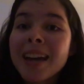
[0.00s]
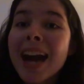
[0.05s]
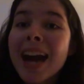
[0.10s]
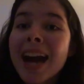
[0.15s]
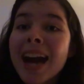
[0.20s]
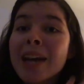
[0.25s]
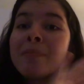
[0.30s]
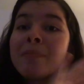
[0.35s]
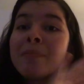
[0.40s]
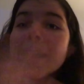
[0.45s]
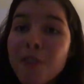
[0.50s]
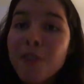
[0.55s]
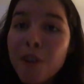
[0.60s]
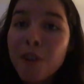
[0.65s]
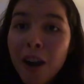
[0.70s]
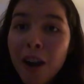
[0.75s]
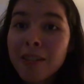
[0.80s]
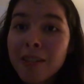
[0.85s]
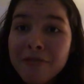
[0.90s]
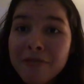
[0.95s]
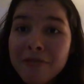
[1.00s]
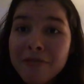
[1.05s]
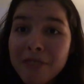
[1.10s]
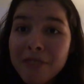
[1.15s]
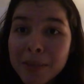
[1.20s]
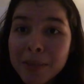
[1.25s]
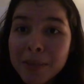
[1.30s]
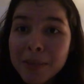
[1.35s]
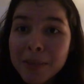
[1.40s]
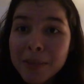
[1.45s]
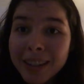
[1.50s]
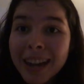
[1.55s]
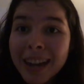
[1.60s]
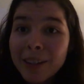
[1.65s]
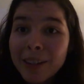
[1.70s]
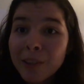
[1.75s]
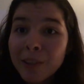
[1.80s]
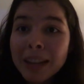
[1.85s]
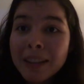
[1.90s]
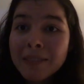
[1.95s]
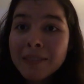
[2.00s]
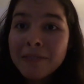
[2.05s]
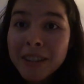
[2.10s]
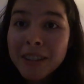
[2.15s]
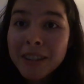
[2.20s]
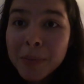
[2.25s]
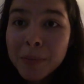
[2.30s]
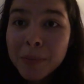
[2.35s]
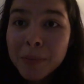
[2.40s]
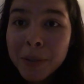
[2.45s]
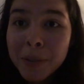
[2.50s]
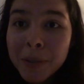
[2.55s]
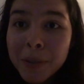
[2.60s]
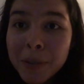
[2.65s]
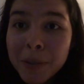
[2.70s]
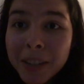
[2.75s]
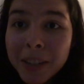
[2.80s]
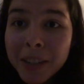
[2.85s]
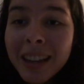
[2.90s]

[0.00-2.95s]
I'm never on Facebook. I don't like Facebook.